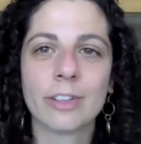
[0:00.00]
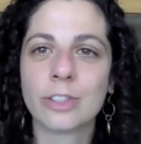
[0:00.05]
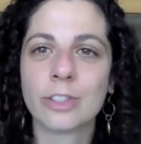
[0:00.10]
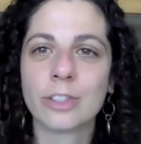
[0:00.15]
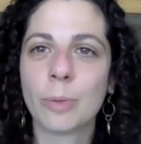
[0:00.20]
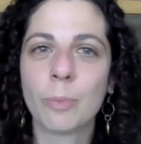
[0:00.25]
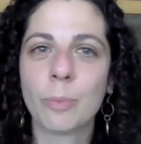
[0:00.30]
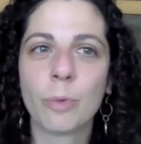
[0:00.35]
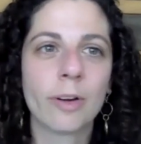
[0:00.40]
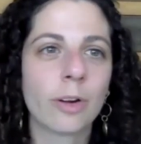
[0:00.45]

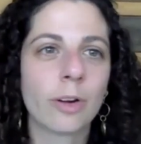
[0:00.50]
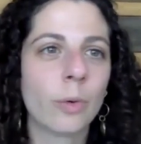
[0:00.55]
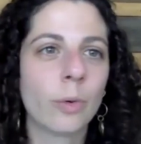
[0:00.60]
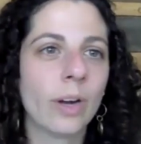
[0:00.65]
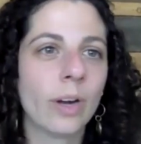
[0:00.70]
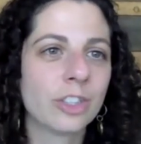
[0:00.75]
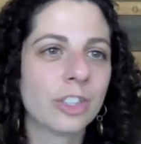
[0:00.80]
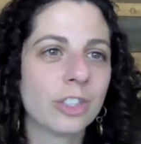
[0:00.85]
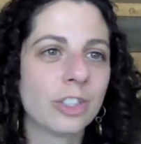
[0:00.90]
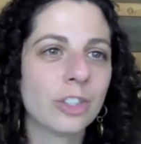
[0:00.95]
more
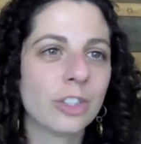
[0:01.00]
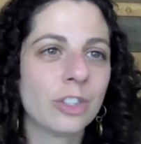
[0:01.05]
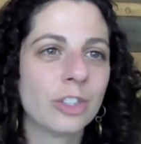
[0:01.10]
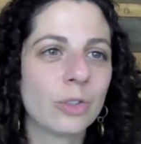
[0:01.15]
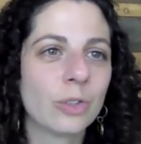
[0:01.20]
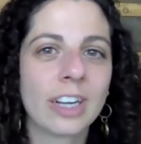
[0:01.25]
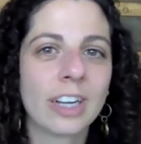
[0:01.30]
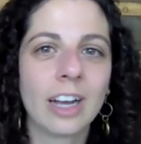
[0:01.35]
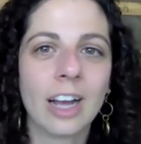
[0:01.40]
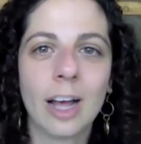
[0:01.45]
questions
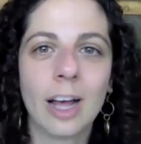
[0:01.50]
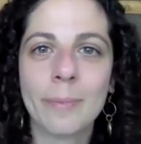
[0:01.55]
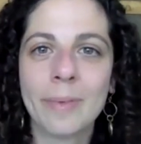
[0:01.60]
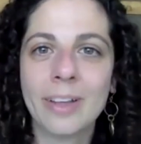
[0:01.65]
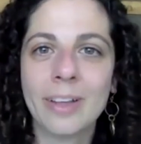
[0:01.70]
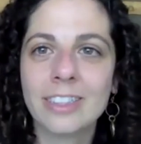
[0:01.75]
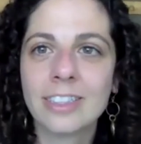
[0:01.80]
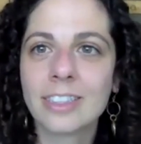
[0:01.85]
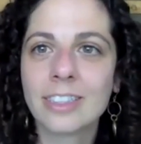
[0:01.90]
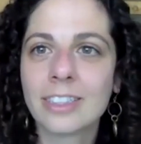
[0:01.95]
or
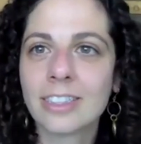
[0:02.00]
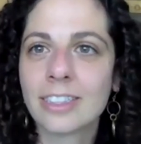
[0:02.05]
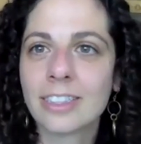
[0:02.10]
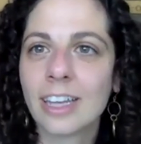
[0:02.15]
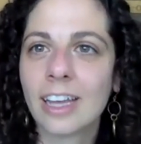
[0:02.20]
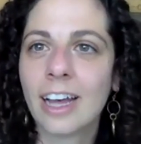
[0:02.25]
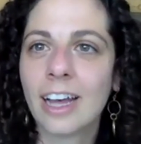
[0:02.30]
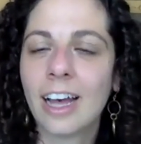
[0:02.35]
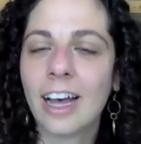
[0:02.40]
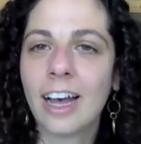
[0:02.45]
comments,
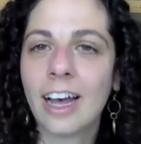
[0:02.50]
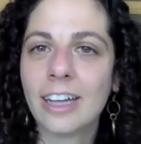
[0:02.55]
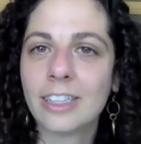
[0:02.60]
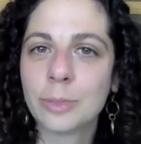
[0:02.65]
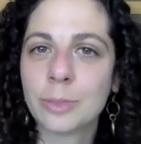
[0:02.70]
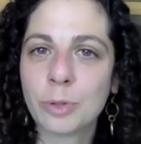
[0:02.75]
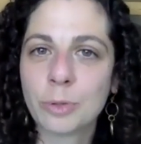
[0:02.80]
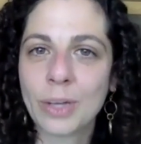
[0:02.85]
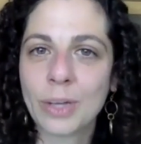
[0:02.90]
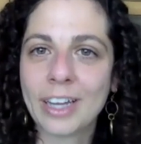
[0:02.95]
I
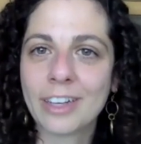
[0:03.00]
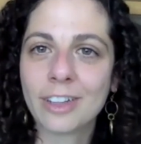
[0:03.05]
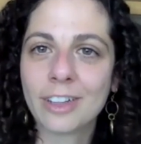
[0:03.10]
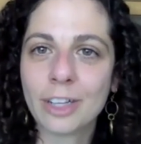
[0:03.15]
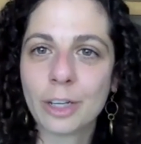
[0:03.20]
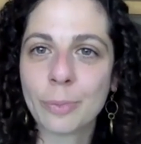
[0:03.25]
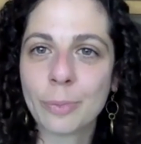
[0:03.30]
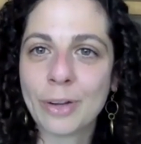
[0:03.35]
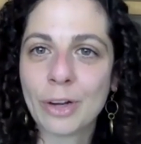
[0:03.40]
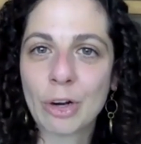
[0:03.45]
suppose we'll end a
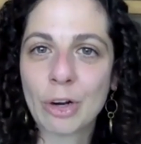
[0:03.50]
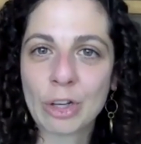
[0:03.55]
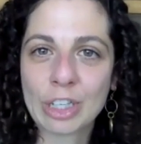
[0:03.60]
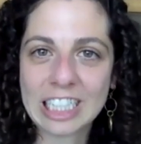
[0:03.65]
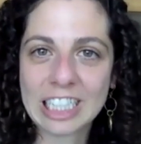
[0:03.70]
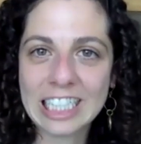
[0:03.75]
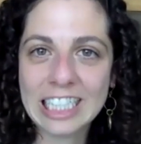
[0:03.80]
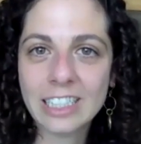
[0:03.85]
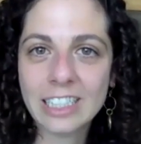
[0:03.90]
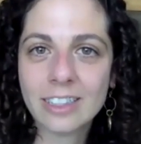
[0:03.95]
little bit
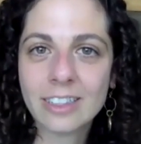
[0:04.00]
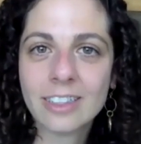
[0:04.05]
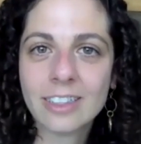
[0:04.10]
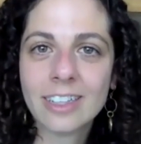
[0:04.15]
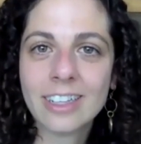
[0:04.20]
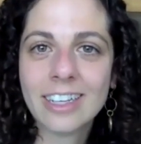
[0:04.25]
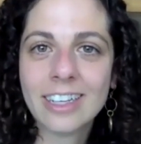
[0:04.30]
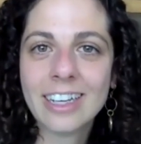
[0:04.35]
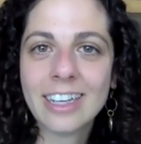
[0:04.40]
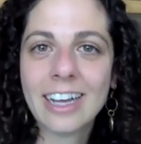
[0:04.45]
early.
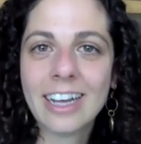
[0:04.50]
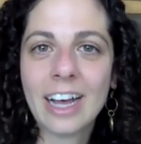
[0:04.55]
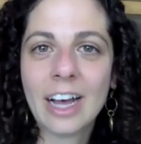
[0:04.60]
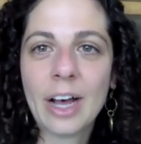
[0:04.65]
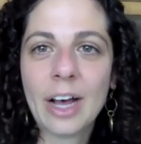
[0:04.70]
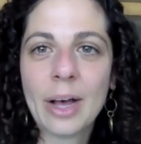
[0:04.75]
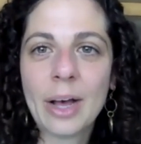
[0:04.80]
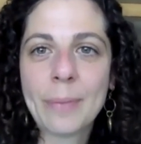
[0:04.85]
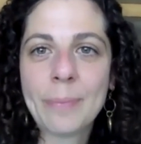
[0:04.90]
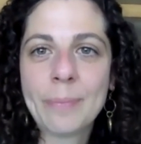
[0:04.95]

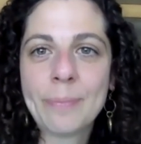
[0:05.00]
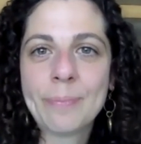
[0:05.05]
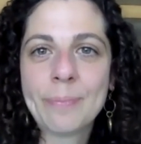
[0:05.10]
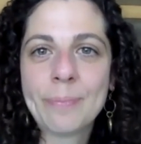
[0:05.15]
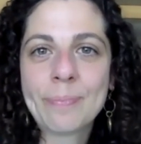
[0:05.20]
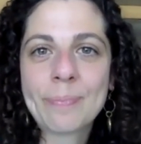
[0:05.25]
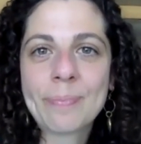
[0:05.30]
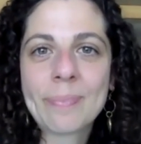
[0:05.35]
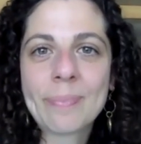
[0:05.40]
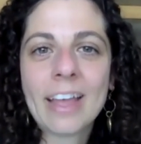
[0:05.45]

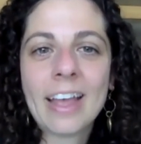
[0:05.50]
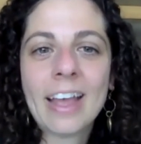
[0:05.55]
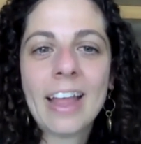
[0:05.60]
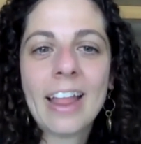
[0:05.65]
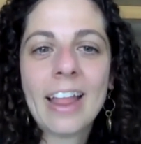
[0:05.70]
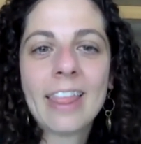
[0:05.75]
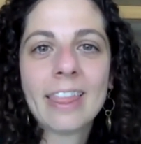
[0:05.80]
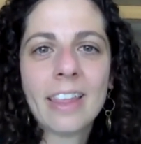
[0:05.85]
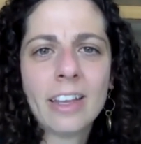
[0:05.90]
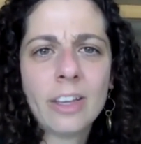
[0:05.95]

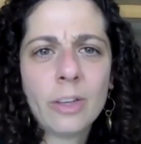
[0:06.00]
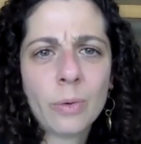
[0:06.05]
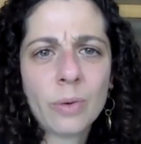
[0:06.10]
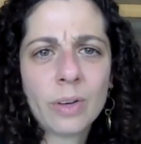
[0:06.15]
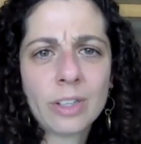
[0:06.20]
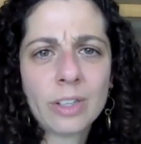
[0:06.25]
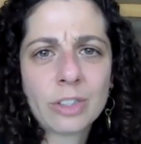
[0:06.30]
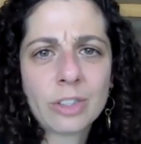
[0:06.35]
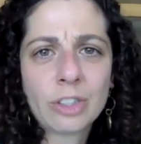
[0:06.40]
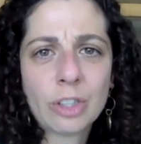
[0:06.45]
Thank you
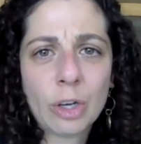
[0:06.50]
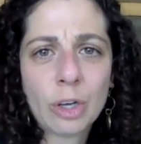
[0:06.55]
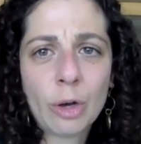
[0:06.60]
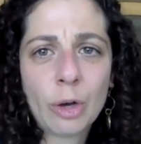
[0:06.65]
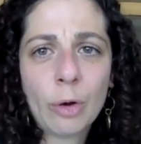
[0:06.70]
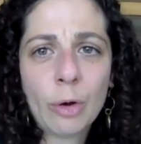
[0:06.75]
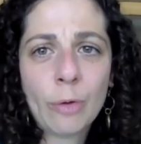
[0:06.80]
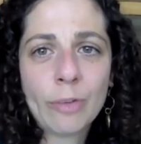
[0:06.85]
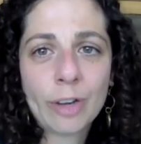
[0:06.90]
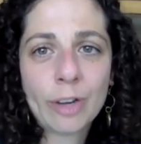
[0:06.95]
all
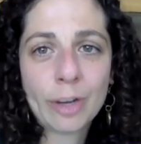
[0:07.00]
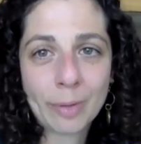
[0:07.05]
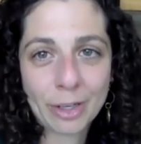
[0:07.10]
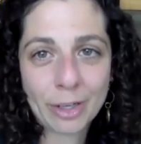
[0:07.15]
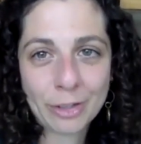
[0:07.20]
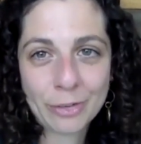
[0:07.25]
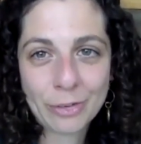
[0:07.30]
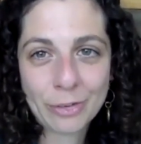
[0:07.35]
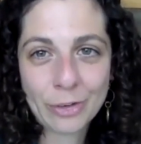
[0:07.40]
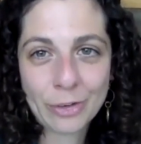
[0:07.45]
so very
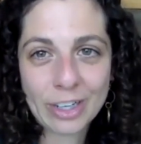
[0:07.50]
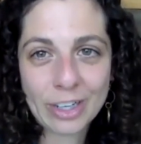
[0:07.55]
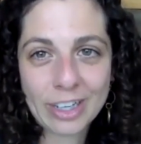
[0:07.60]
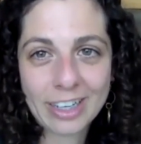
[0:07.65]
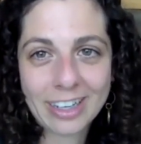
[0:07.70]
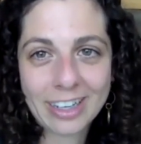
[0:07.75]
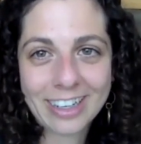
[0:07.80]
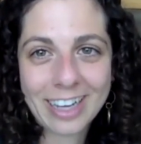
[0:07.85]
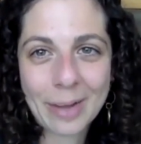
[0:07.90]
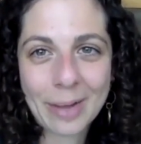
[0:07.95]
much
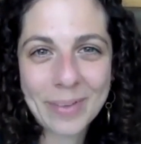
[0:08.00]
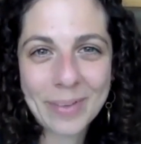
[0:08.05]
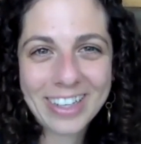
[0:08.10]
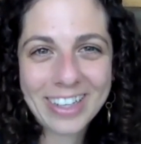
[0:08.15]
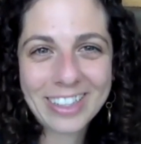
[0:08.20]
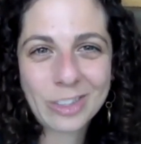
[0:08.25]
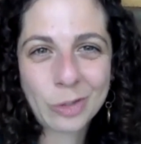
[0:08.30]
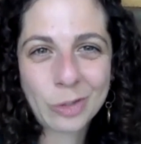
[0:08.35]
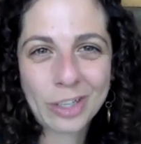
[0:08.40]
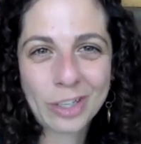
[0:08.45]
for coming
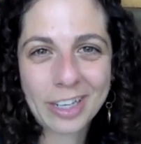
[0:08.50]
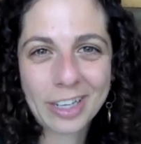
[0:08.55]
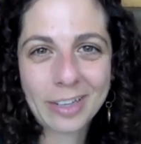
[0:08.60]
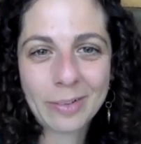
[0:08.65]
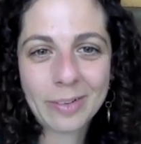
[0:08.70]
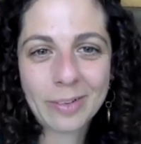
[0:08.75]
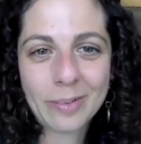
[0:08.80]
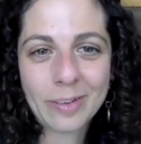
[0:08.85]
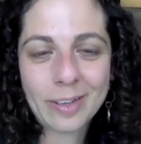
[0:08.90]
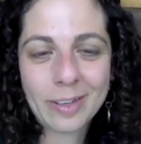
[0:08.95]
and
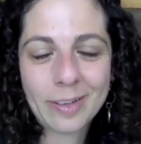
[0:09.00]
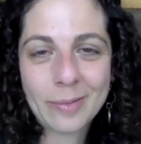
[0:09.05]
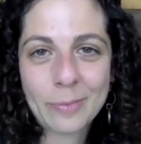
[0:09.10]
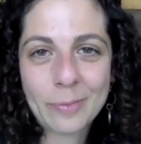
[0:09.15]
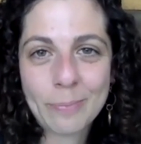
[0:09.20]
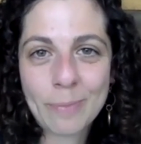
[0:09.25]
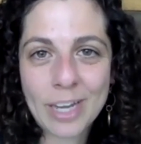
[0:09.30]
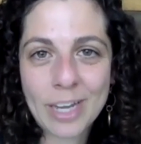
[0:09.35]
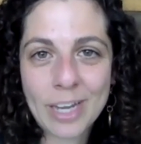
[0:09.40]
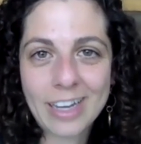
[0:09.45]
joining
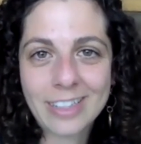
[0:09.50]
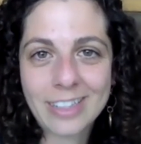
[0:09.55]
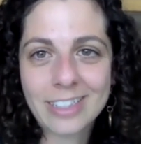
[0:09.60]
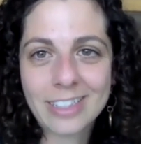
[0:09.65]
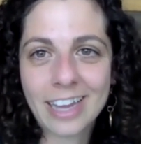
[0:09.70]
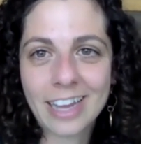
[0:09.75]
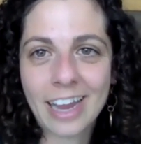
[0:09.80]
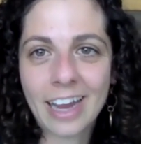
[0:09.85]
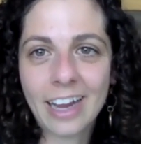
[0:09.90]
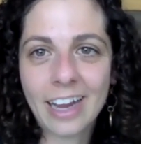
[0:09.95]
me
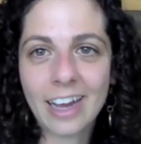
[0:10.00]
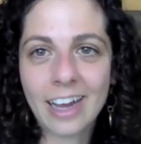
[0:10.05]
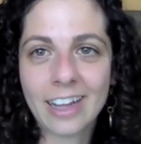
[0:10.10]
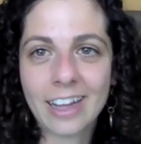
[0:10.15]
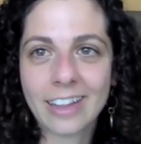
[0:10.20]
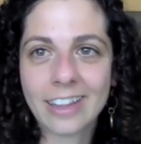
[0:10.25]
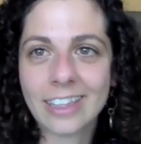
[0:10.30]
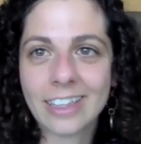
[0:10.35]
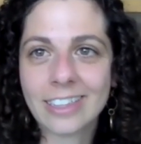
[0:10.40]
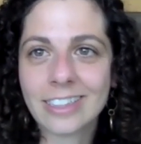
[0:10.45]
today
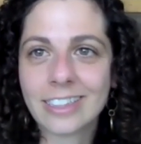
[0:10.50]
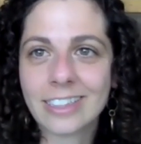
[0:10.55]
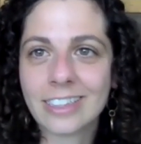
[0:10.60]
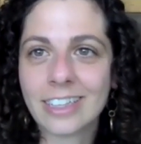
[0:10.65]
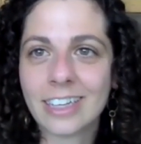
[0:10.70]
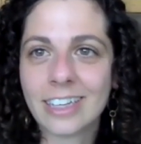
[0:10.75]
on this,